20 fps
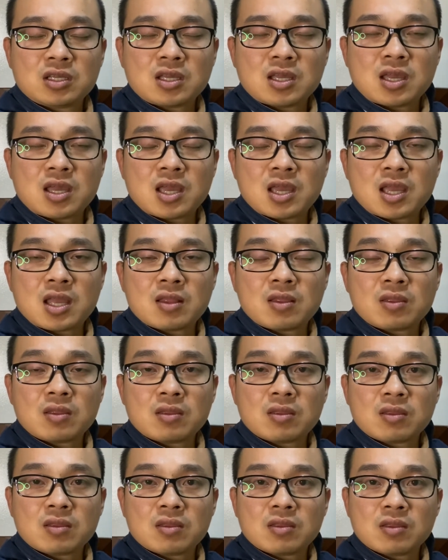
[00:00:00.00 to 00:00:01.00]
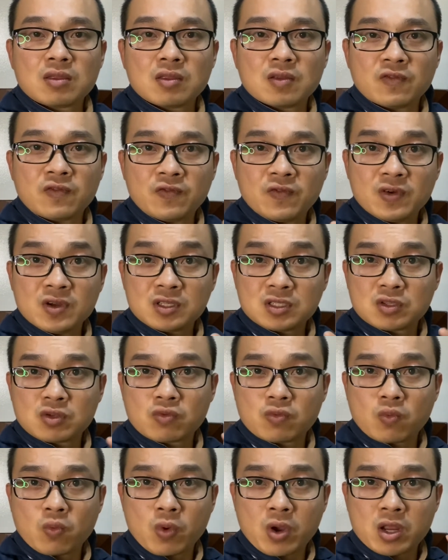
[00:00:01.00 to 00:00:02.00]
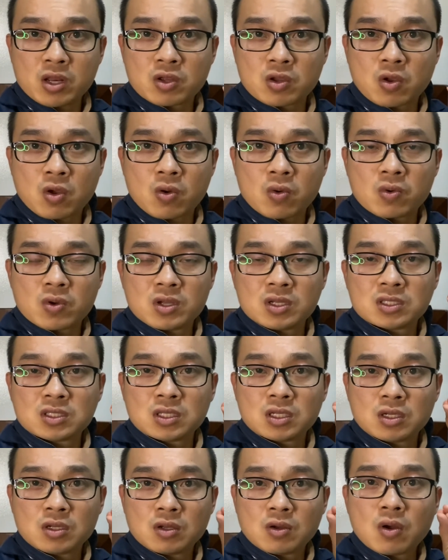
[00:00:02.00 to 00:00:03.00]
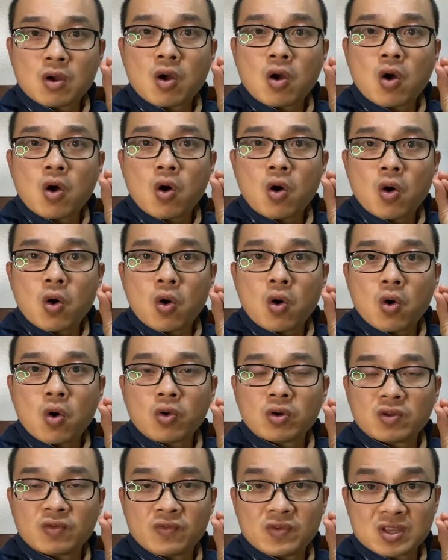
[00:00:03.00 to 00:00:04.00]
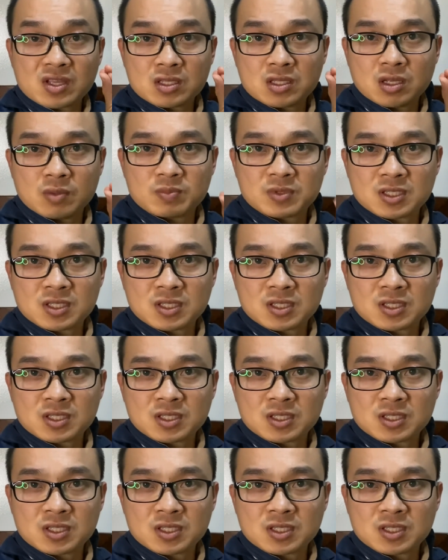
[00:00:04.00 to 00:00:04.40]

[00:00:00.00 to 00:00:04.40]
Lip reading: And the first way to go is all the fingertips